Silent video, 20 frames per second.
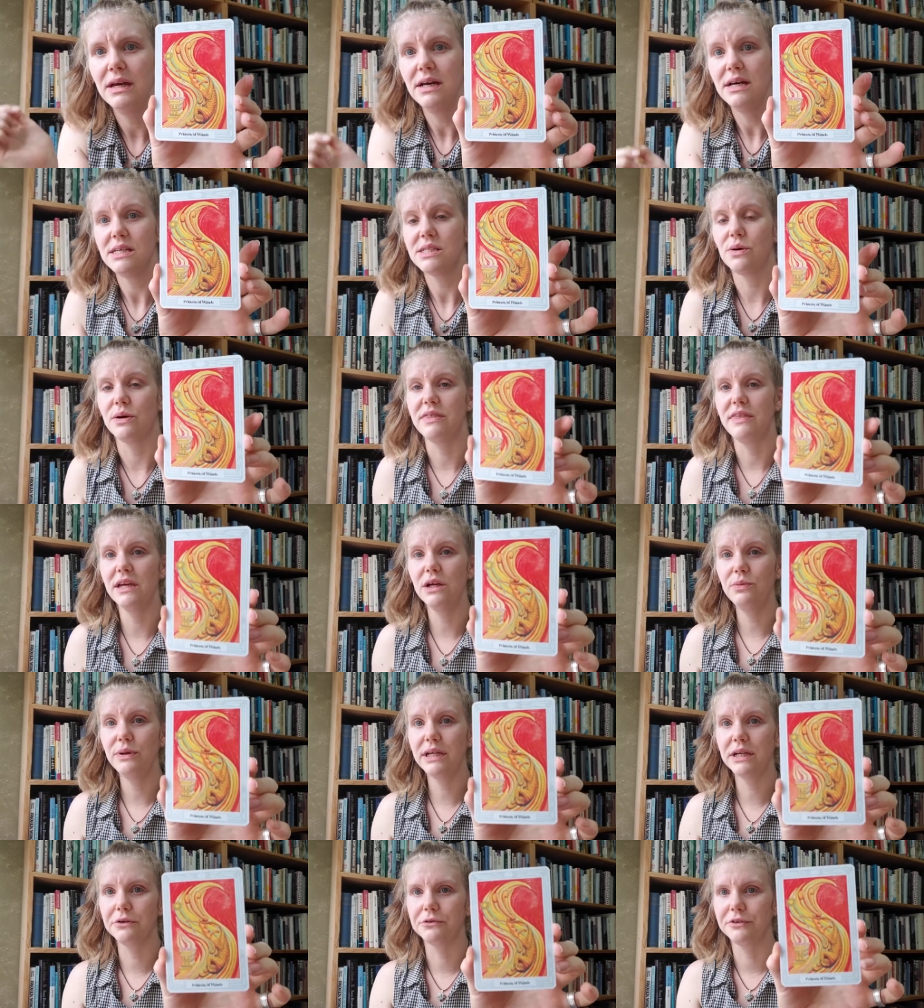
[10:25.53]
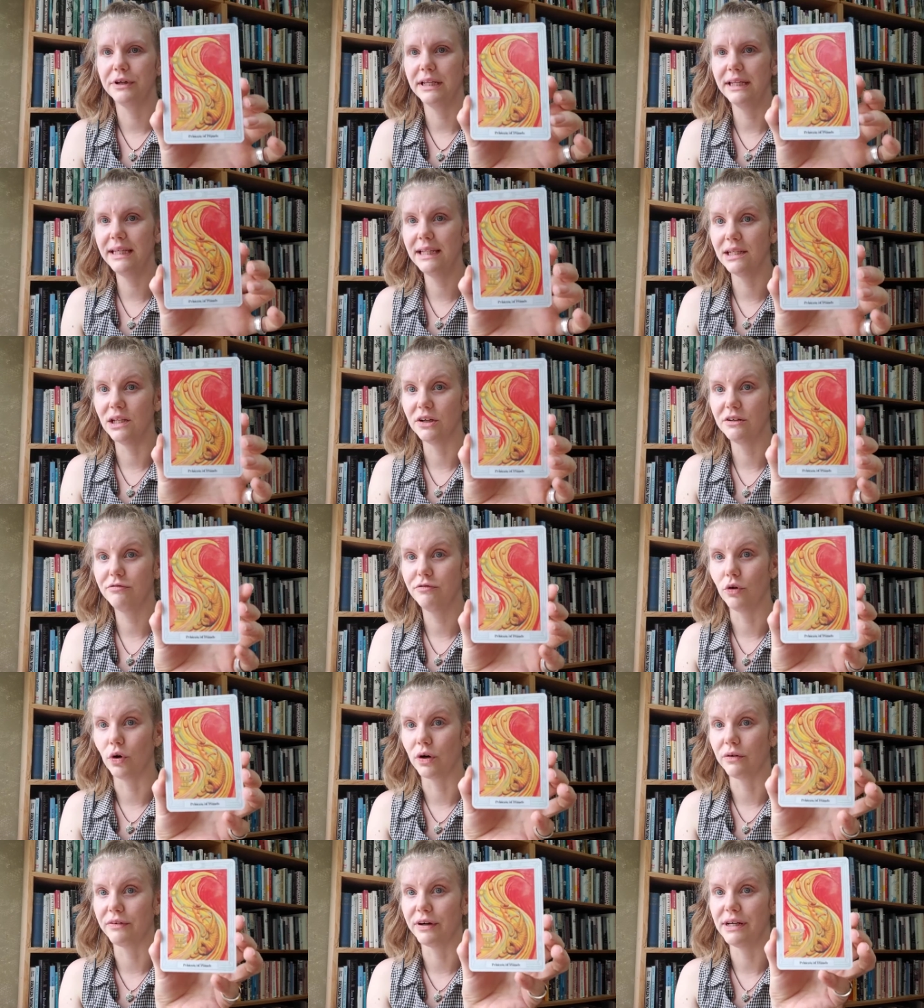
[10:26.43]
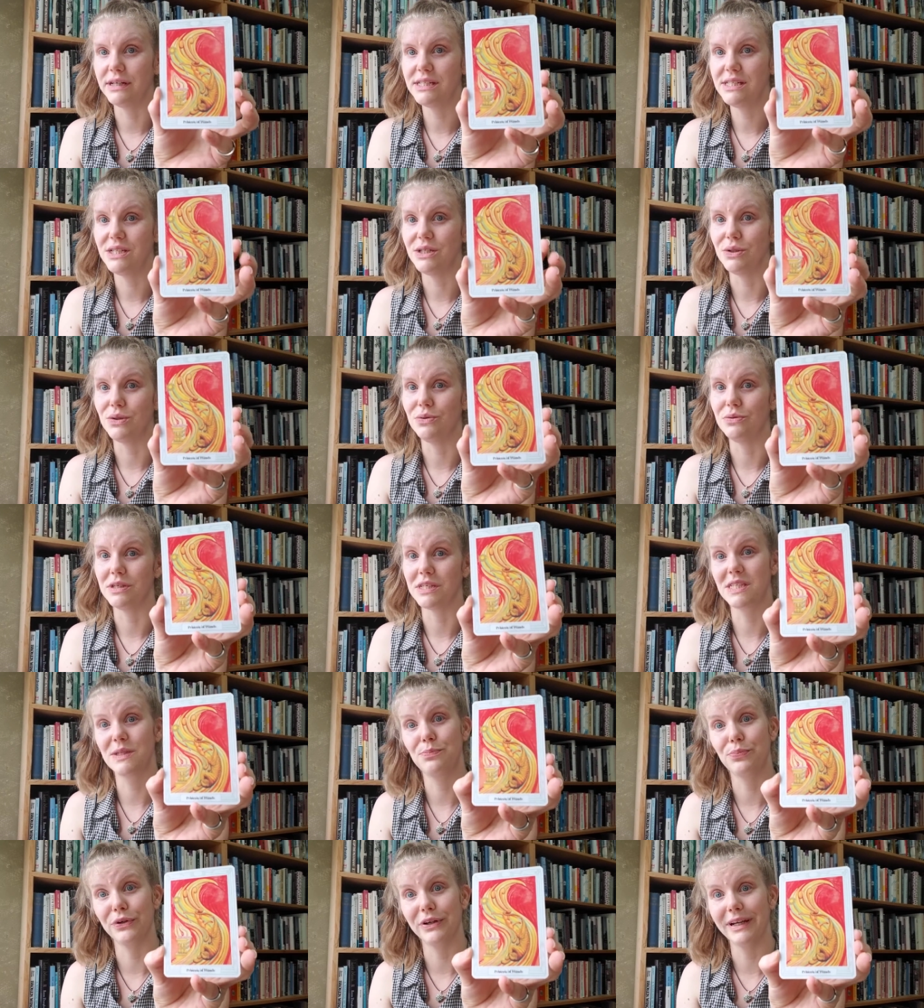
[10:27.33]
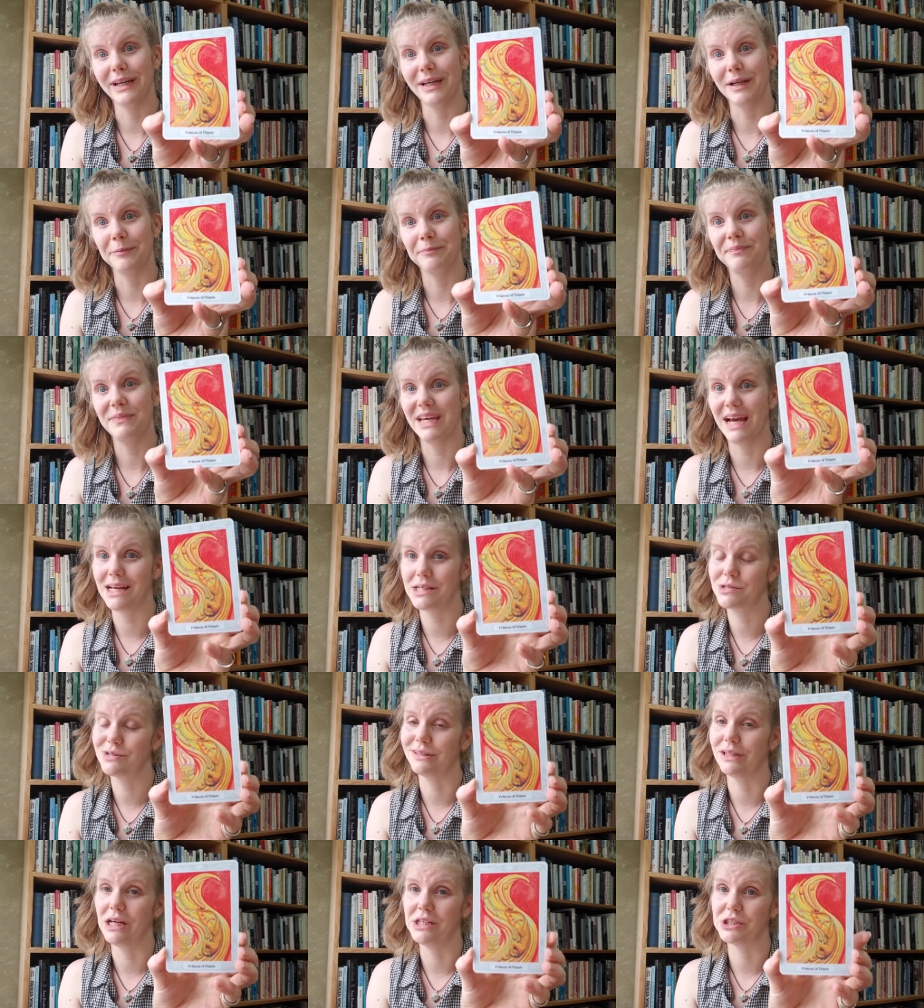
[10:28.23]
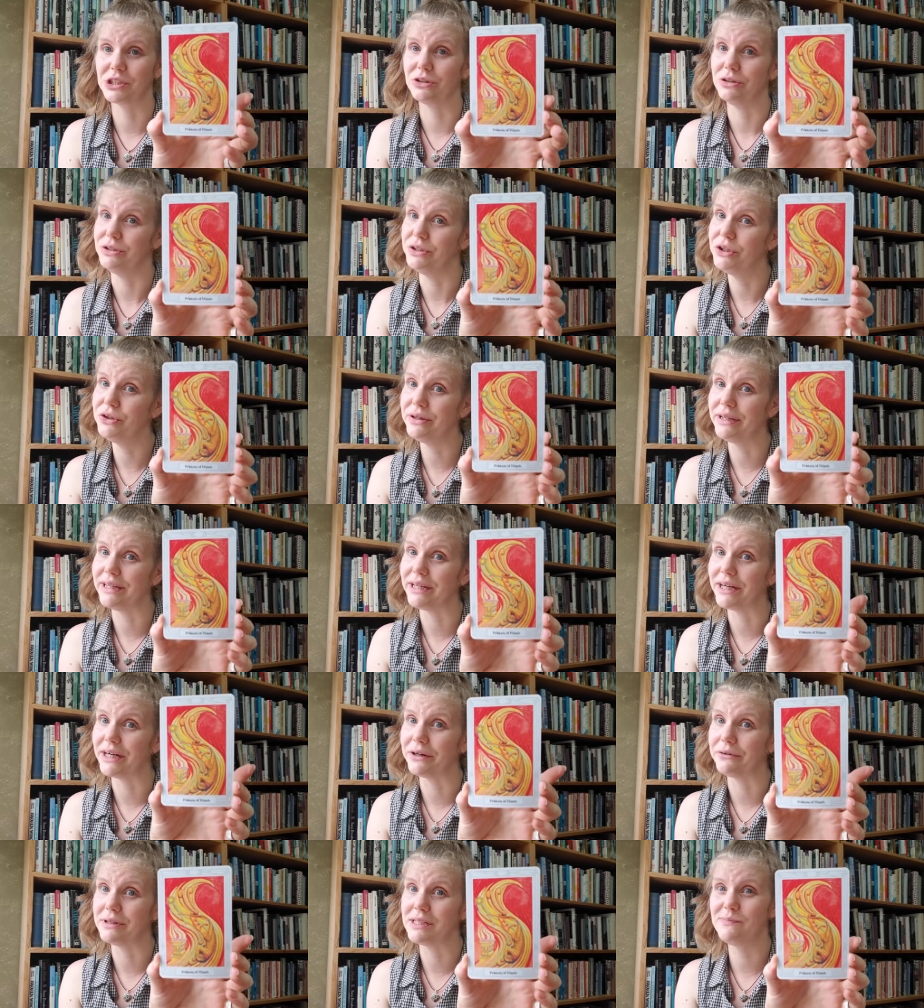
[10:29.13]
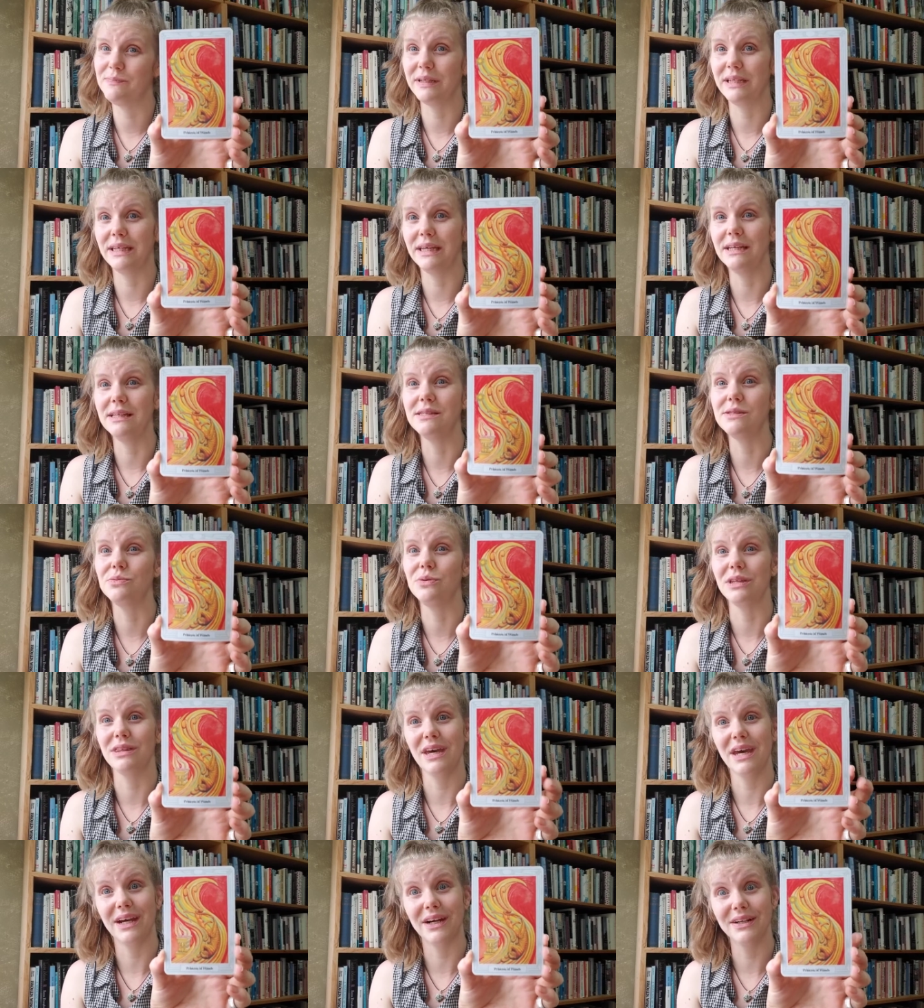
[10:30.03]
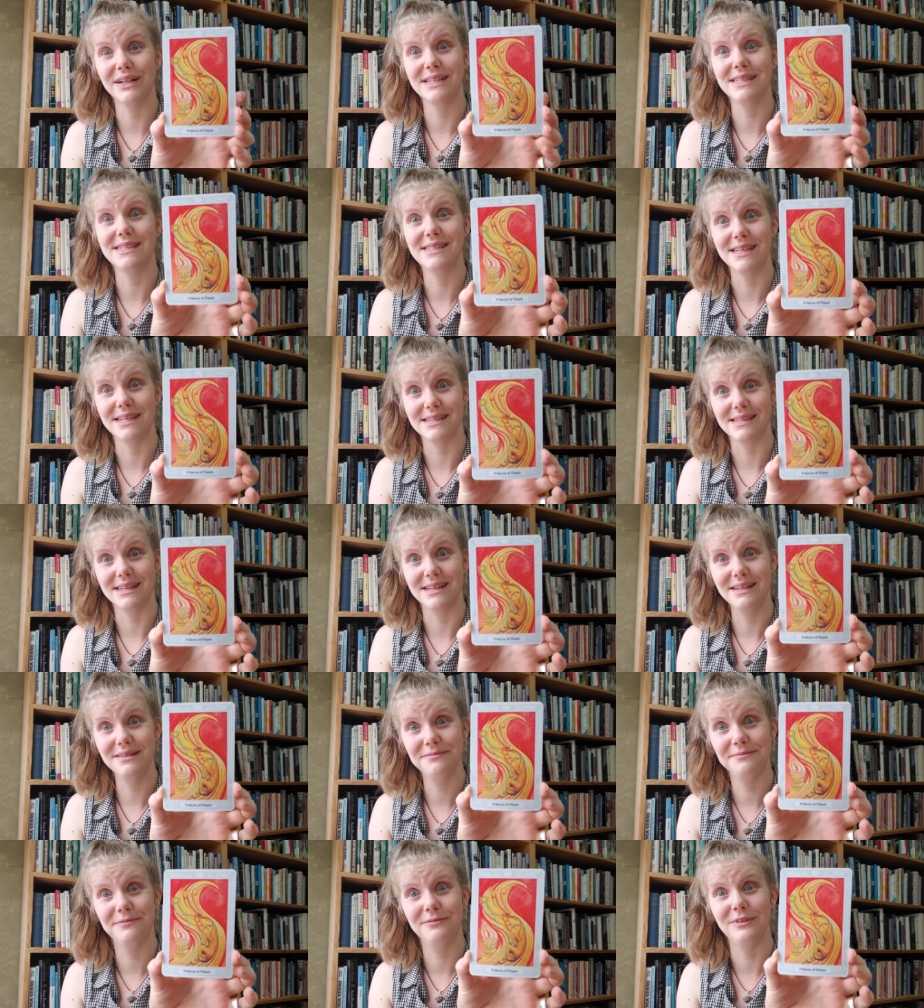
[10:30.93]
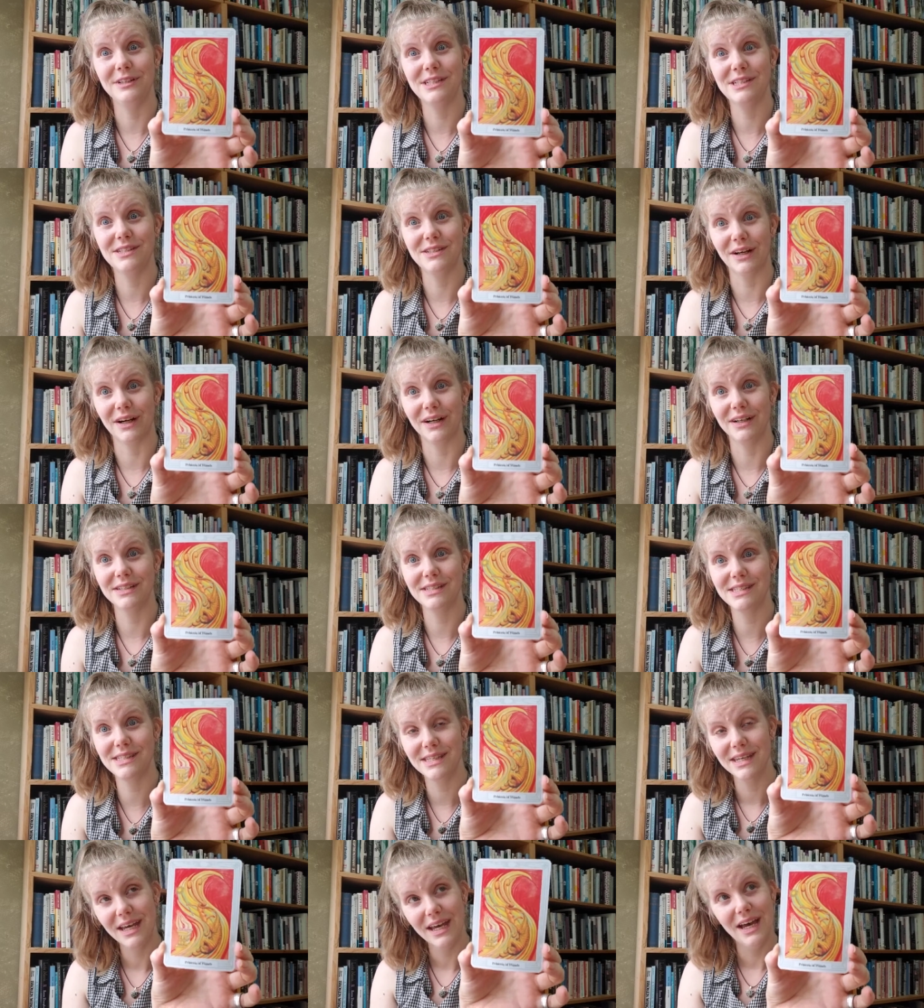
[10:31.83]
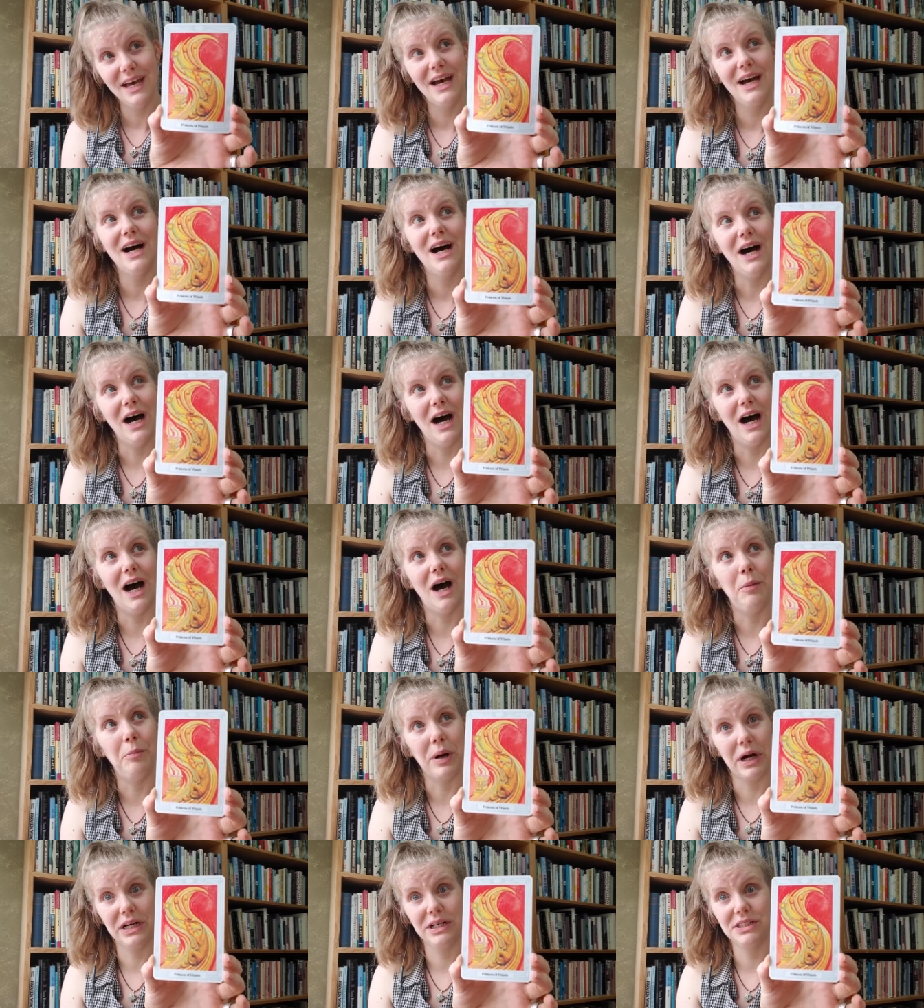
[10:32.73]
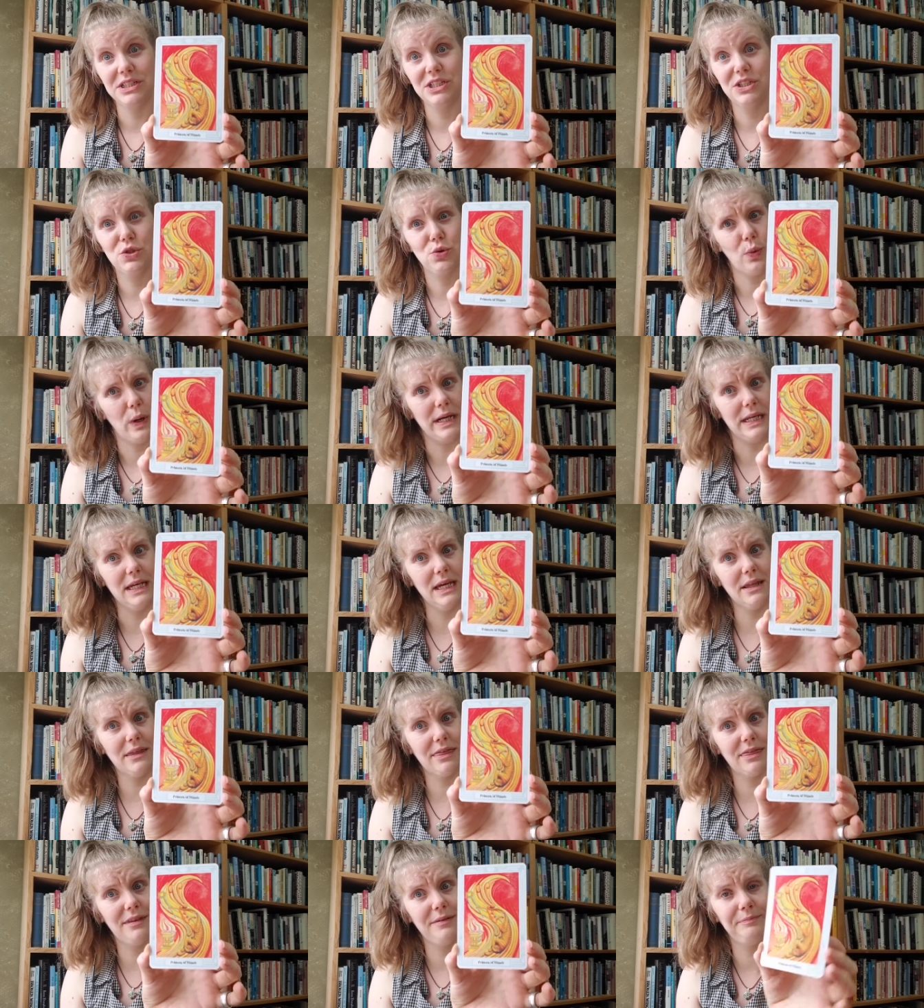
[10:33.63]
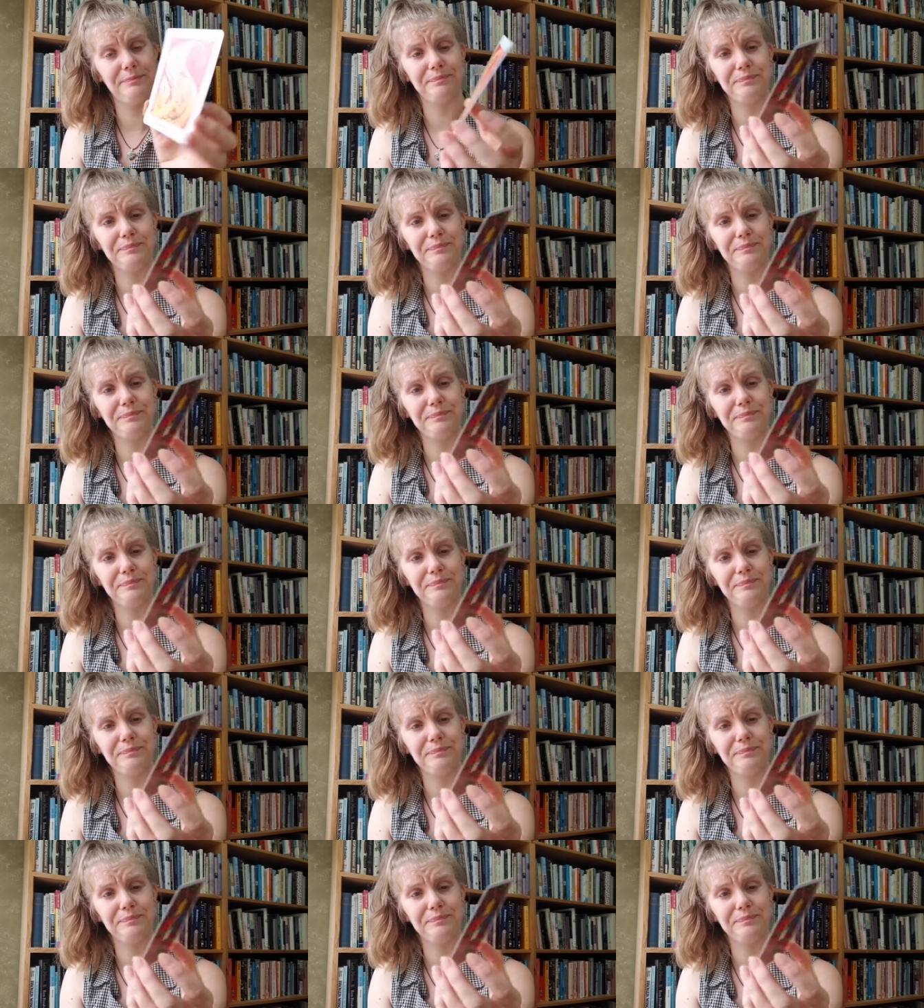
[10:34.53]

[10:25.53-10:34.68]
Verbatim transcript: So I think we can really look forward to the spring, the astrological new year, which begins with Aries season, which starts uh, March 20th.